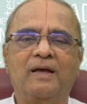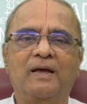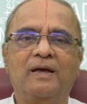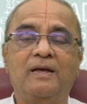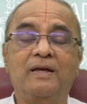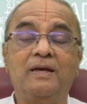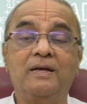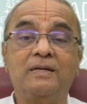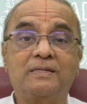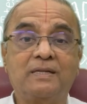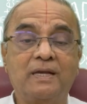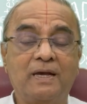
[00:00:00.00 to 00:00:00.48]

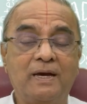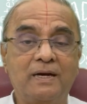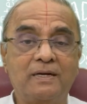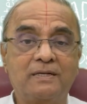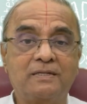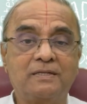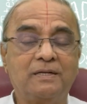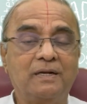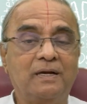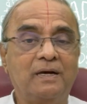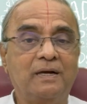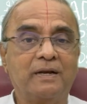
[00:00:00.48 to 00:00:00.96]
He
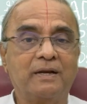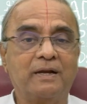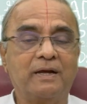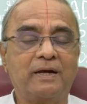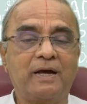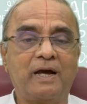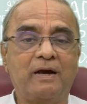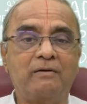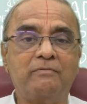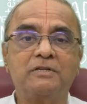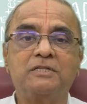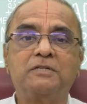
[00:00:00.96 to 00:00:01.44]
said, sir,
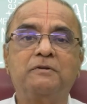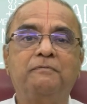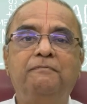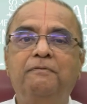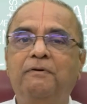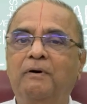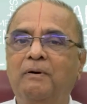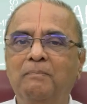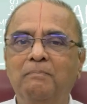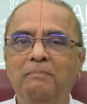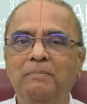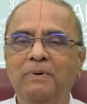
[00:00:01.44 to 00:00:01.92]
I was
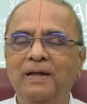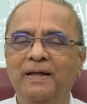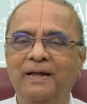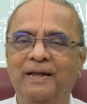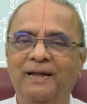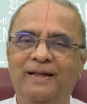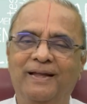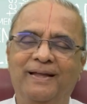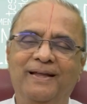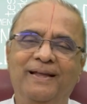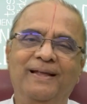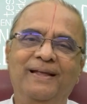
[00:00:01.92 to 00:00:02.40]

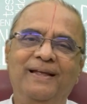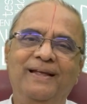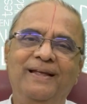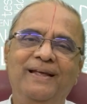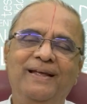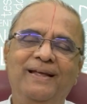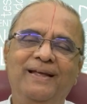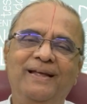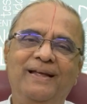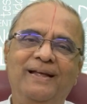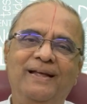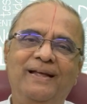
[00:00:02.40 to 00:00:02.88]
fumbling.
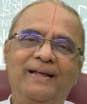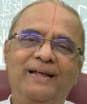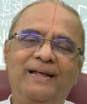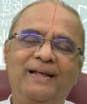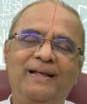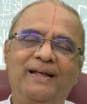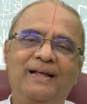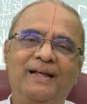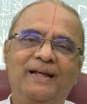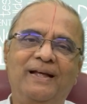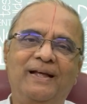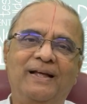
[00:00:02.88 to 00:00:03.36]

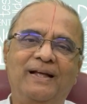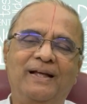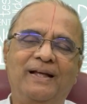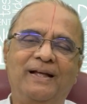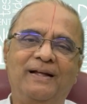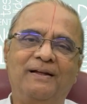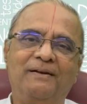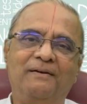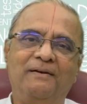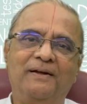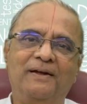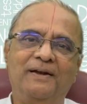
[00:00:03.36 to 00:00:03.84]

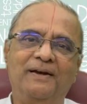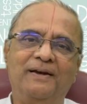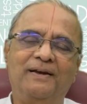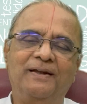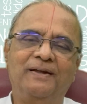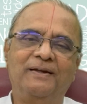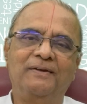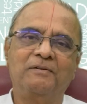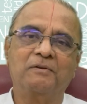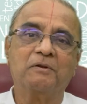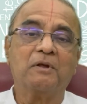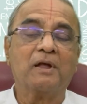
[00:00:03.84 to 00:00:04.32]
Right?
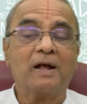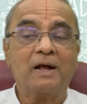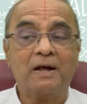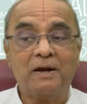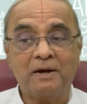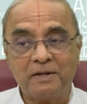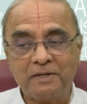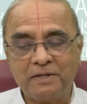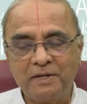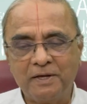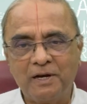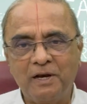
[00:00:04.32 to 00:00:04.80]

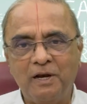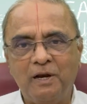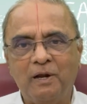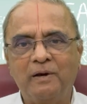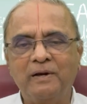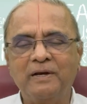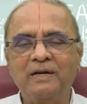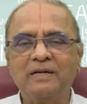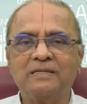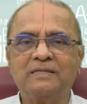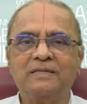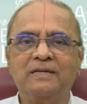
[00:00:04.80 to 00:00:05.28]
Another
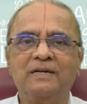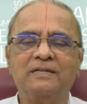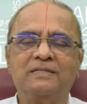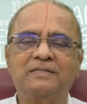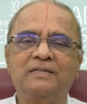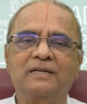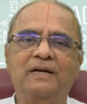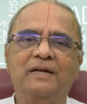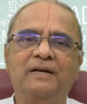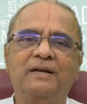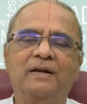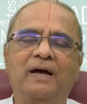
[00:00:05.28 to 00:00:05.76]
lawyer said,
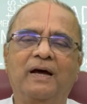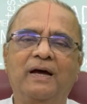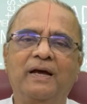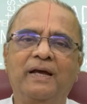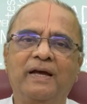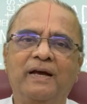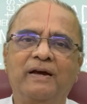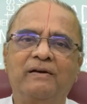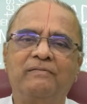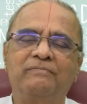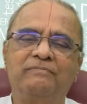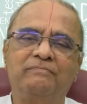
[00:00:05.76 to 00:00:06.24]
sir, I
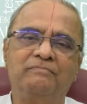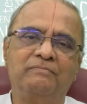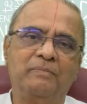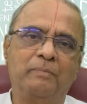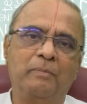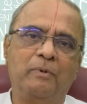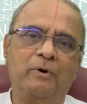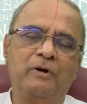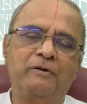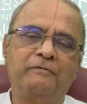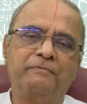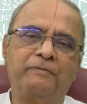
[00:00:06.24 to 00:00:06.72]
have
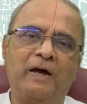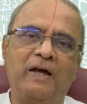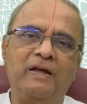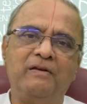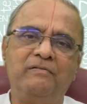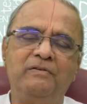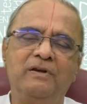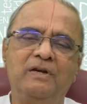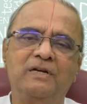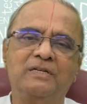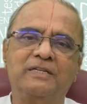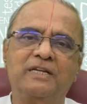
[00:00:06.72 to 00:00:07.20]
about
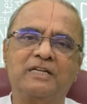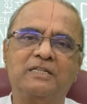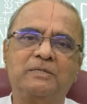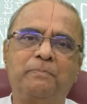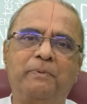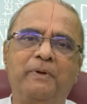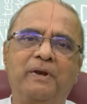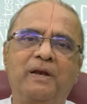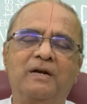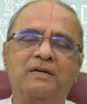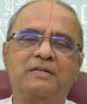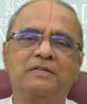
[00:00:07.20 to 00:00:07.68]
five years
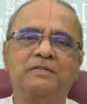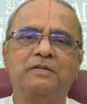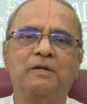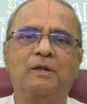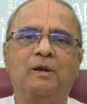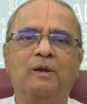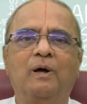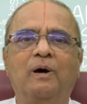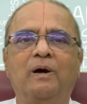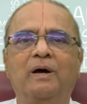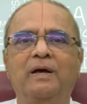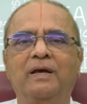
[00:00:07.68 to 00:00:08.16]
experience as a
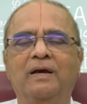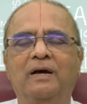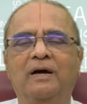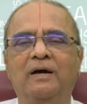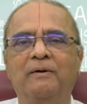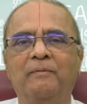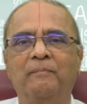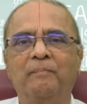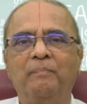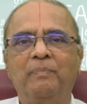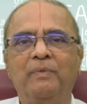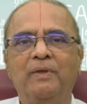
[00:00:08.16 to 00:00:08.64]

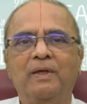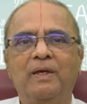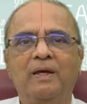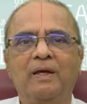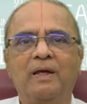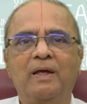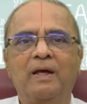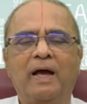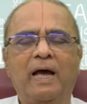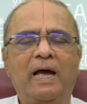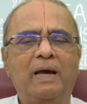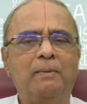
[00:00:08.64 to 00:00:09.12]
lawyer.
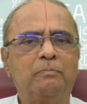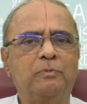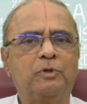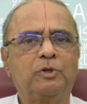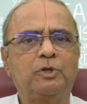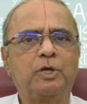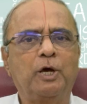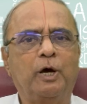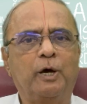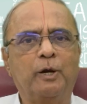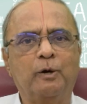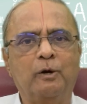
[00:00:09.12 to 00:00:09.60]
I'm
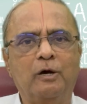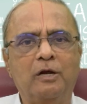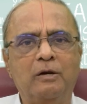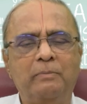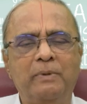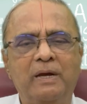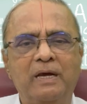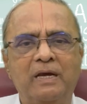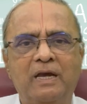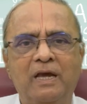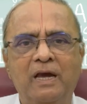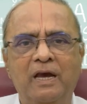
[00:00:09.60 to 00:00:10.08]
thorough in
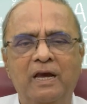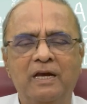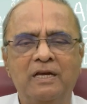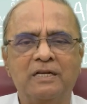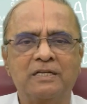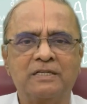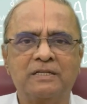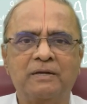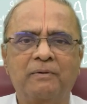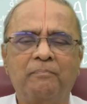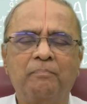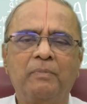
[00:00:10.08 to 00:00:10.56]
my
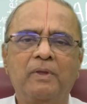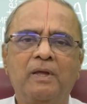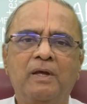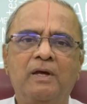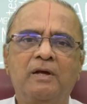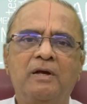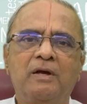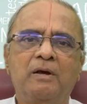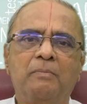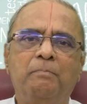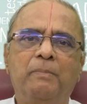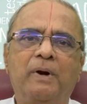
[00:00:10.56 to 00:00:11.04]
case
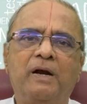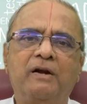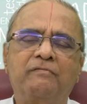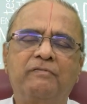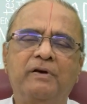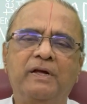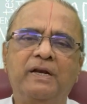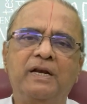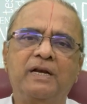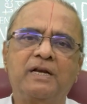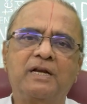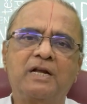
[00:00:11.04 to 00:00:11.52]
but
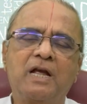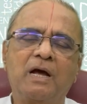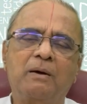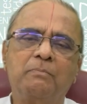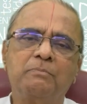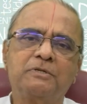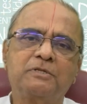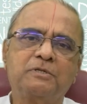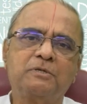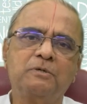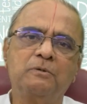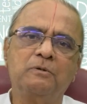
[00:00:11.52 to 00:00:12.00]
when it
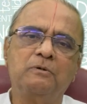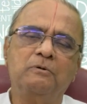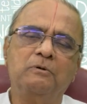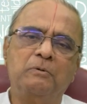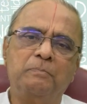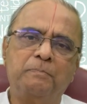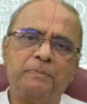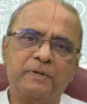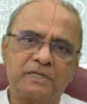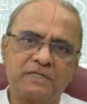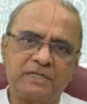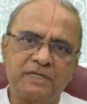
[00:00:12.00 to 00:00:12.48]
comes
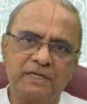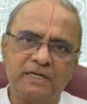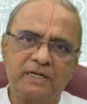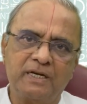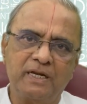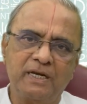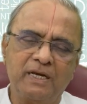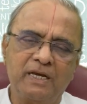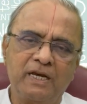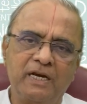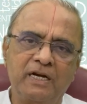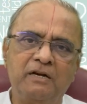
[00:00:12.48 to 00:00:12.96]
to
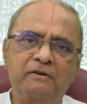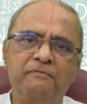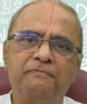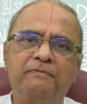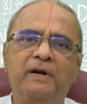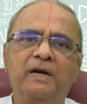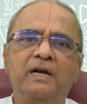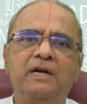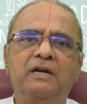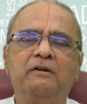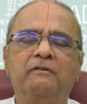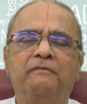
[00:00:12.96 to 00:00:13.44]
presenting in
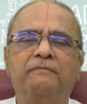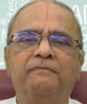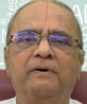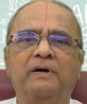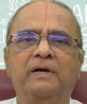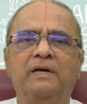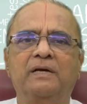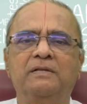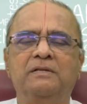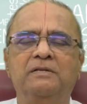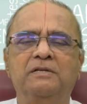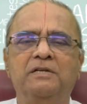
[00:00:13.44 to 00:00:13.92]
front of
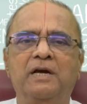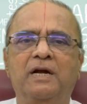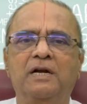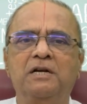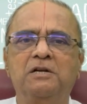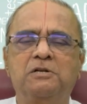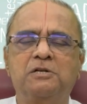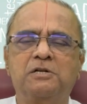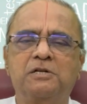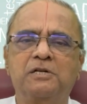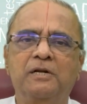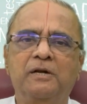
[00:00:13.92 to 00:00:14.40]
a
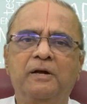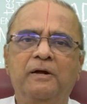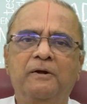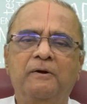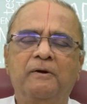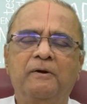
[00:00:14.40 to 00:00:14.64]
judge,